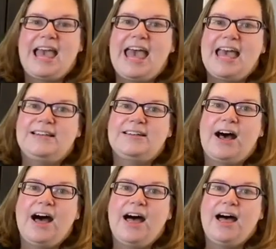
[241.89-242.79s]
And
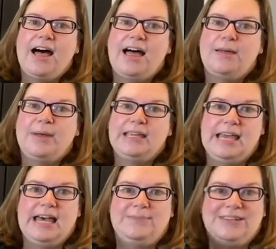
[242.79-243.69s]
all my
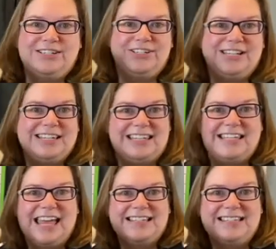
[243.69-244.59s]
cabbage,
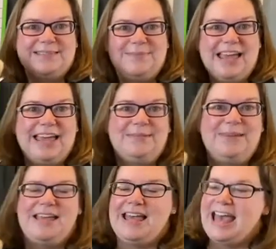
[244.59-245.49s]
yes ma'am.
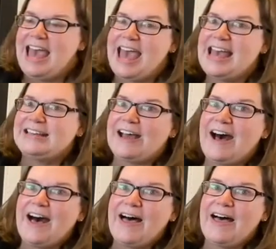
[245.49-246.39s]
And
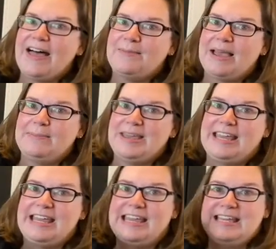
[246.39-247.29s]
all my
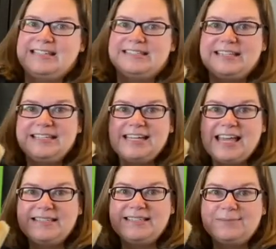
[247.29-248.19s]
peas,
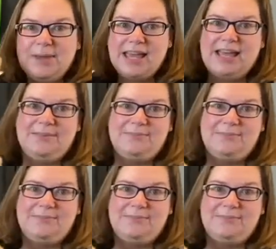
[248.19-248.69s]
yes ma'am.